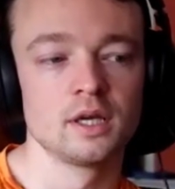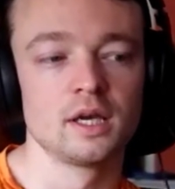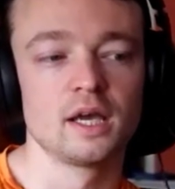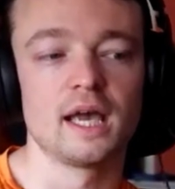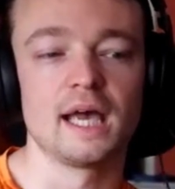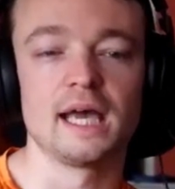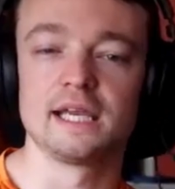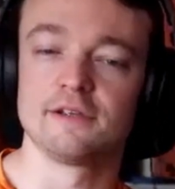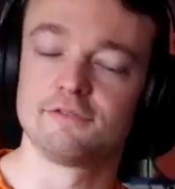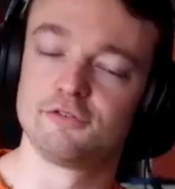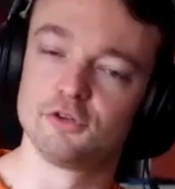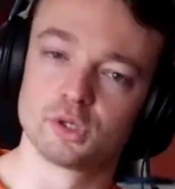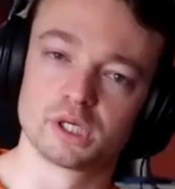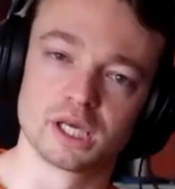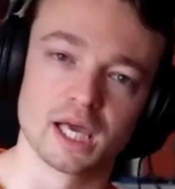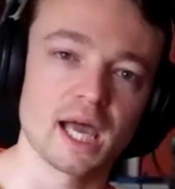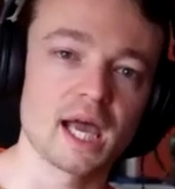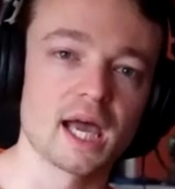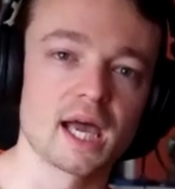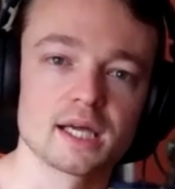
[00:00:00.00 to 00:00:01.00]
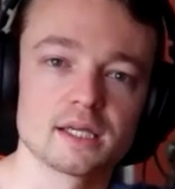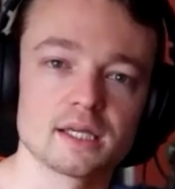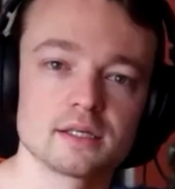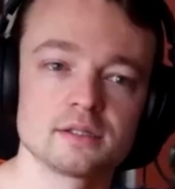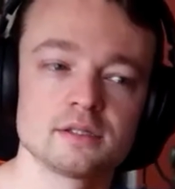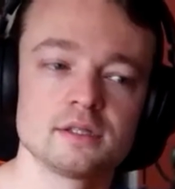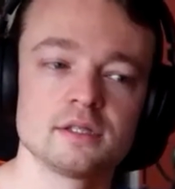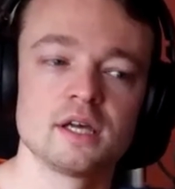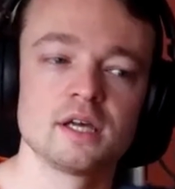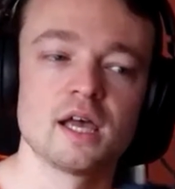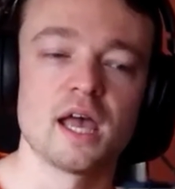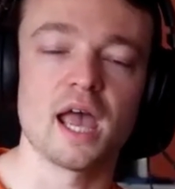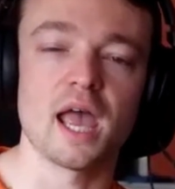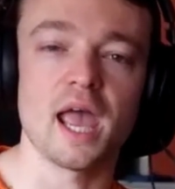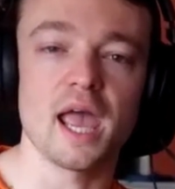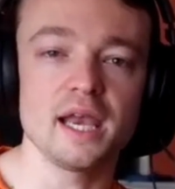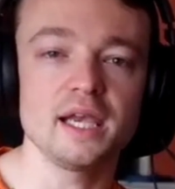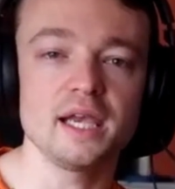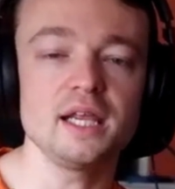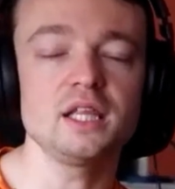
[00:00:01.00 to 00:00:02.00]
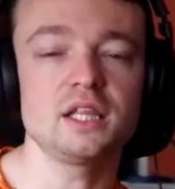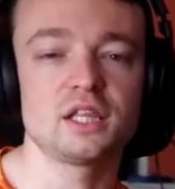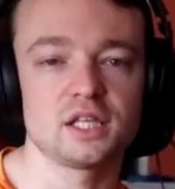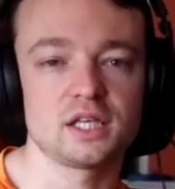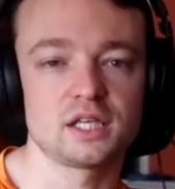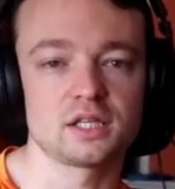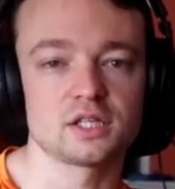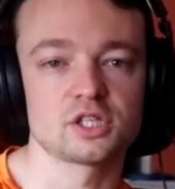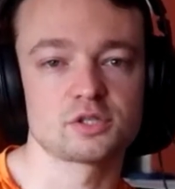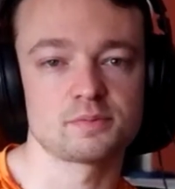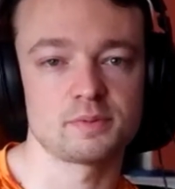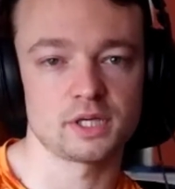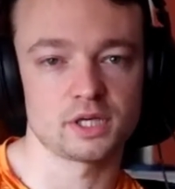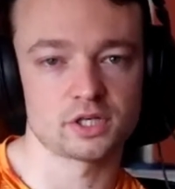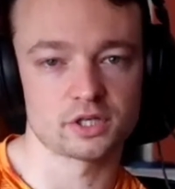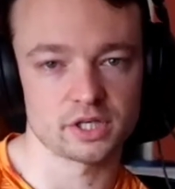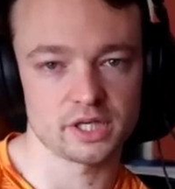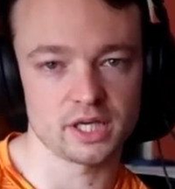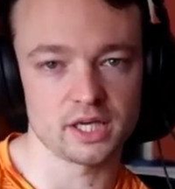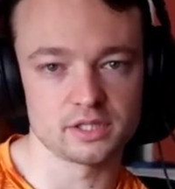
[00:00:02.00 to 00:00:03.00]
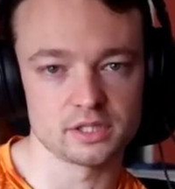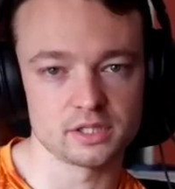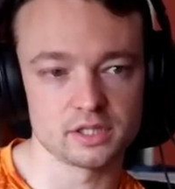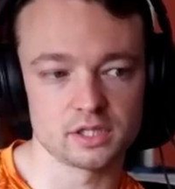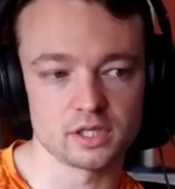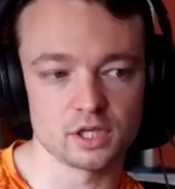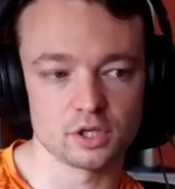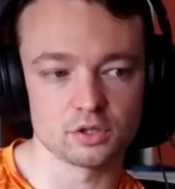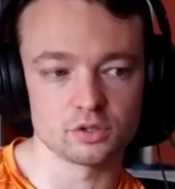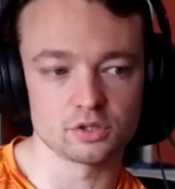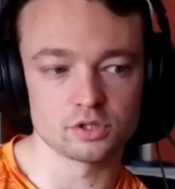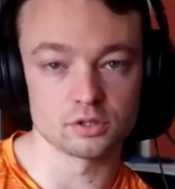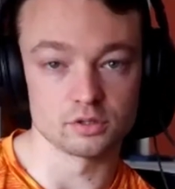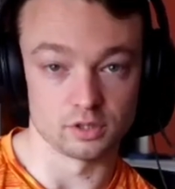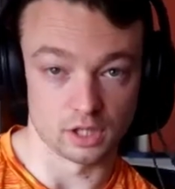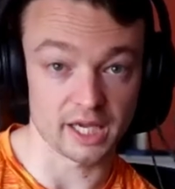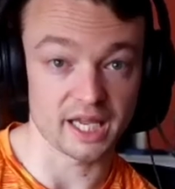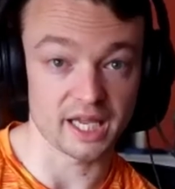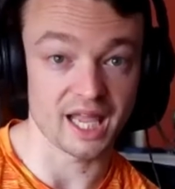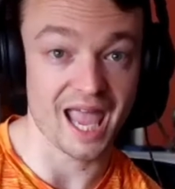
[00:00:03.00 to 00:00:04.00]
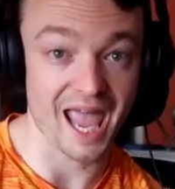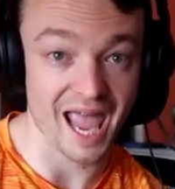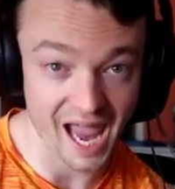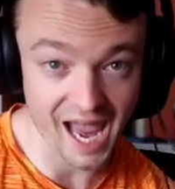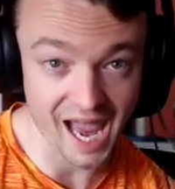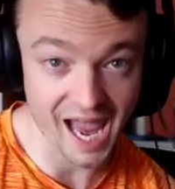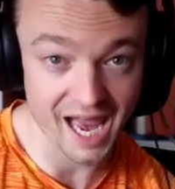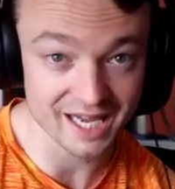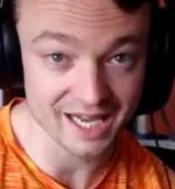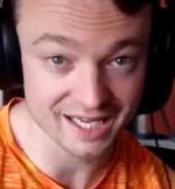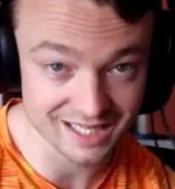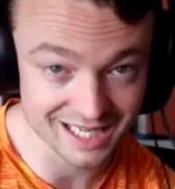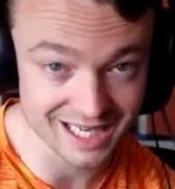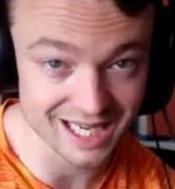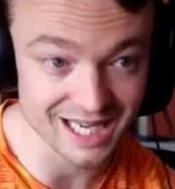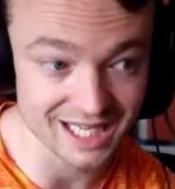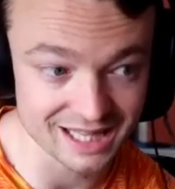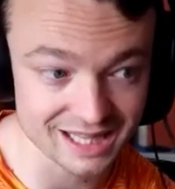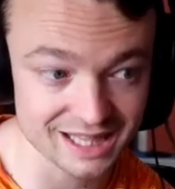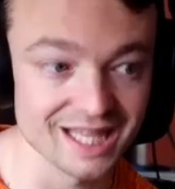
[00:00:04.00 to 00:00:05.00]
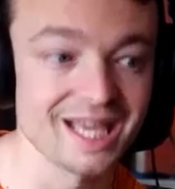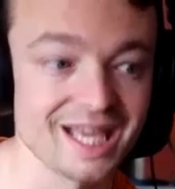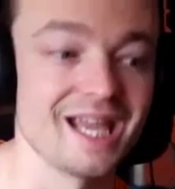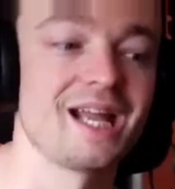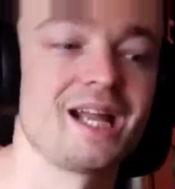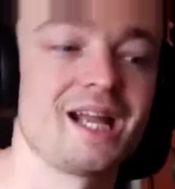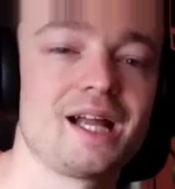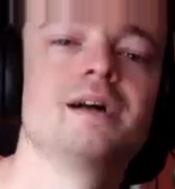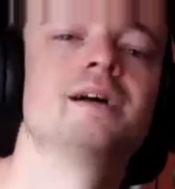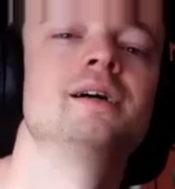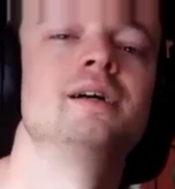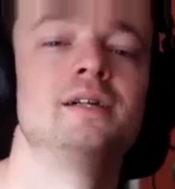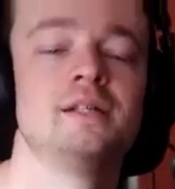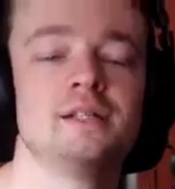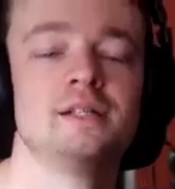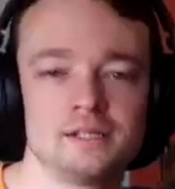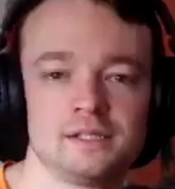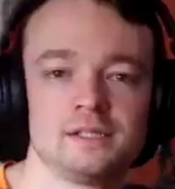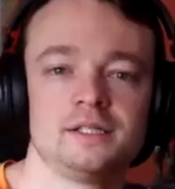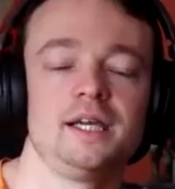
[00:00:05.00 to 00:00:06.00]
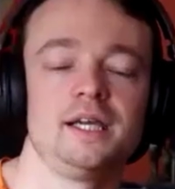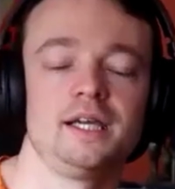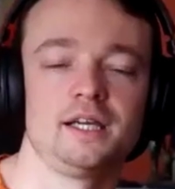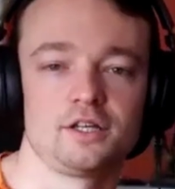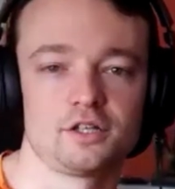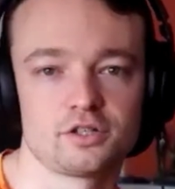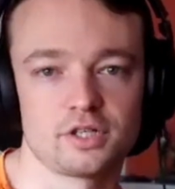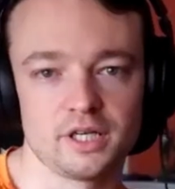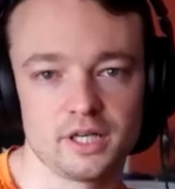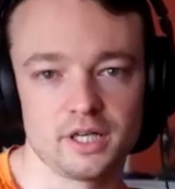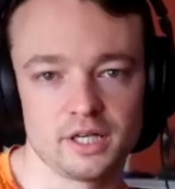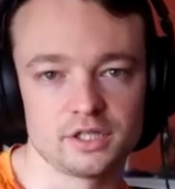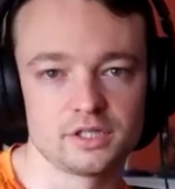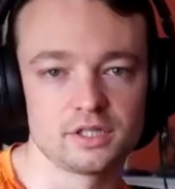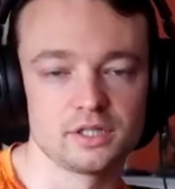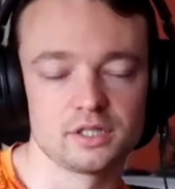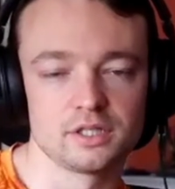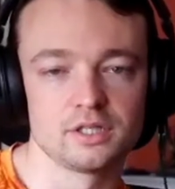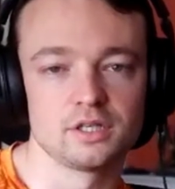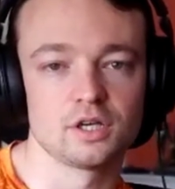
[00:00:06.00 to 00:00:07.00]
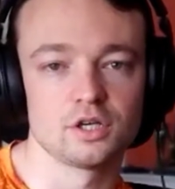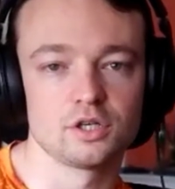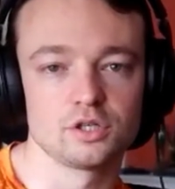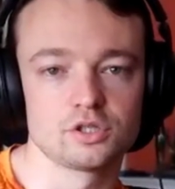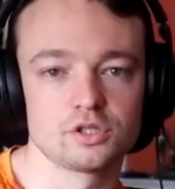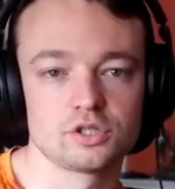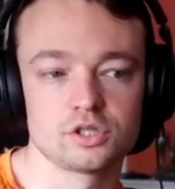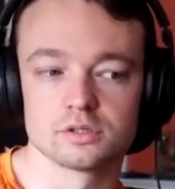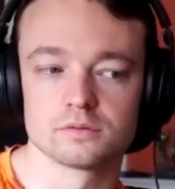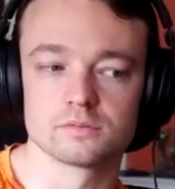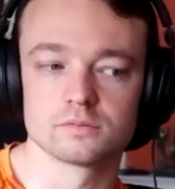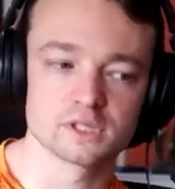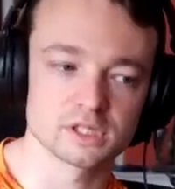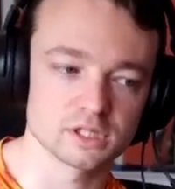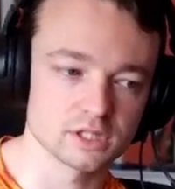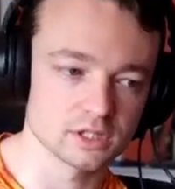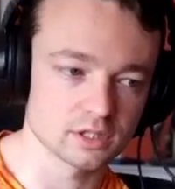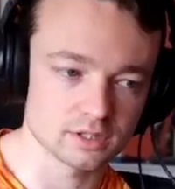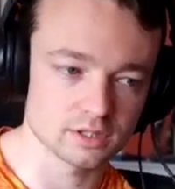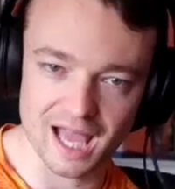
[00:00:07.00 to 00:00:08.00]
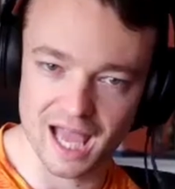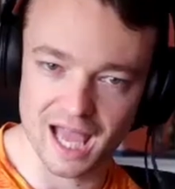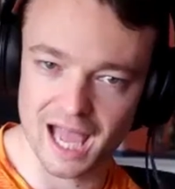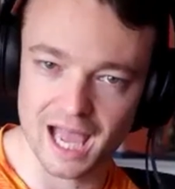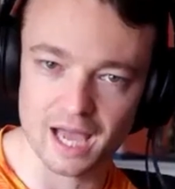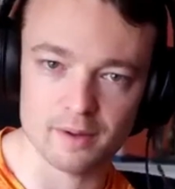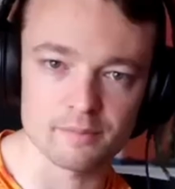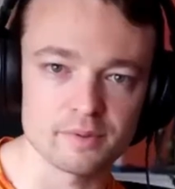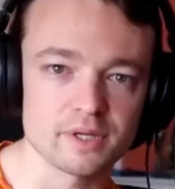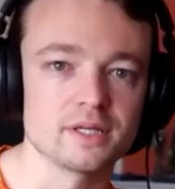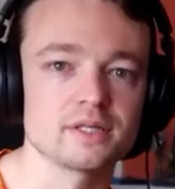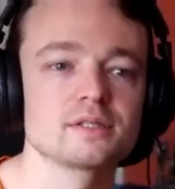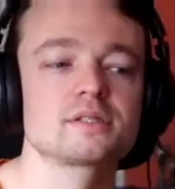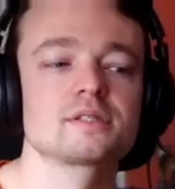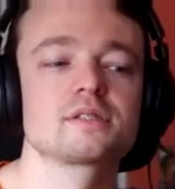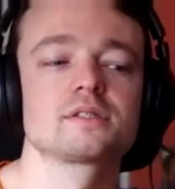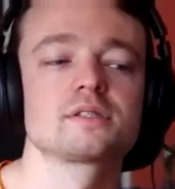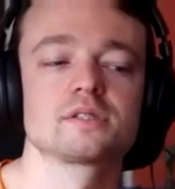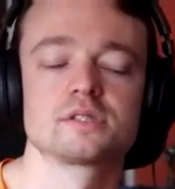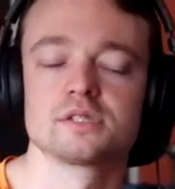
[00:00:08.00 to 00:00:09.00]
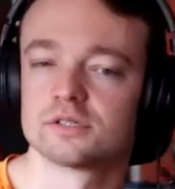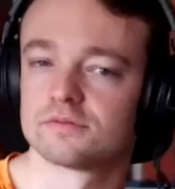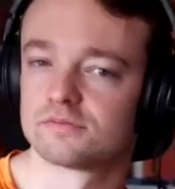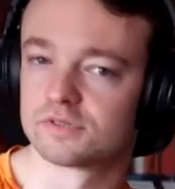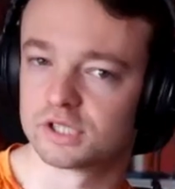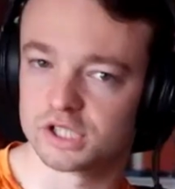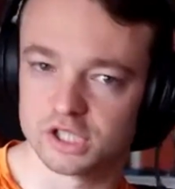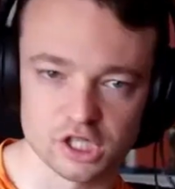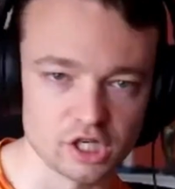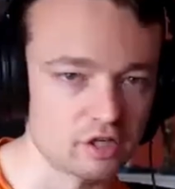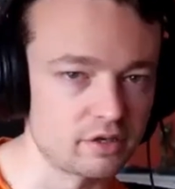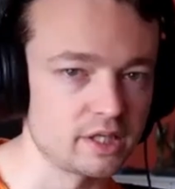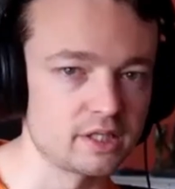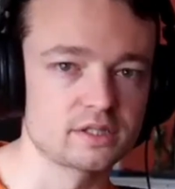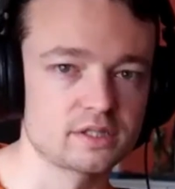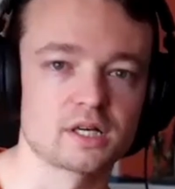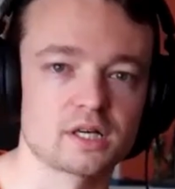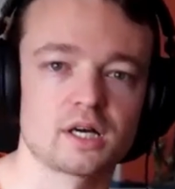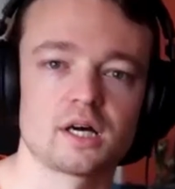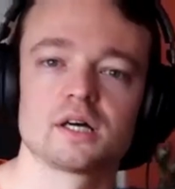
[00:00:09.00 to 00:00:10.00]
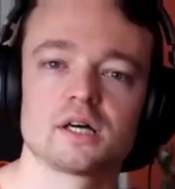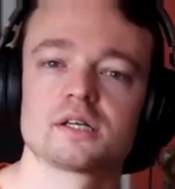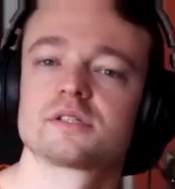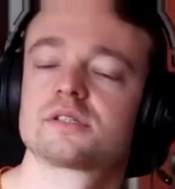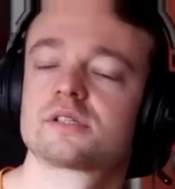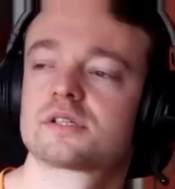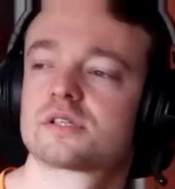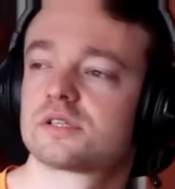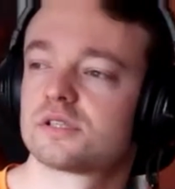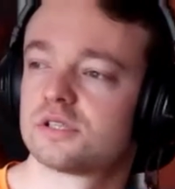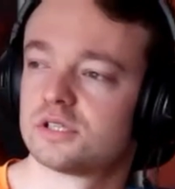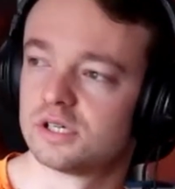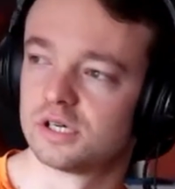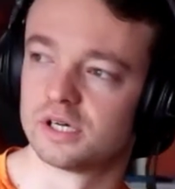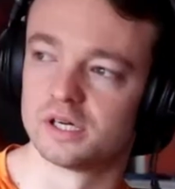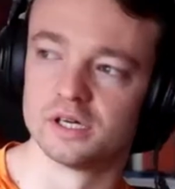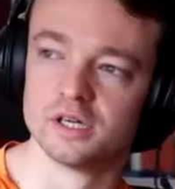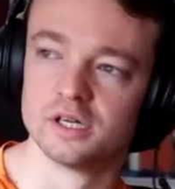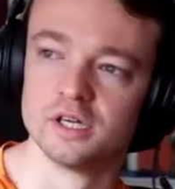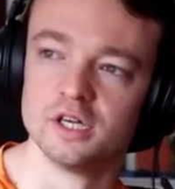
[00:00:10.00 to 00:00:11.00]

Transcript: And if you can, anything that's been created in Notion, like anything in created in Notion, the habits, the recurring tasks, the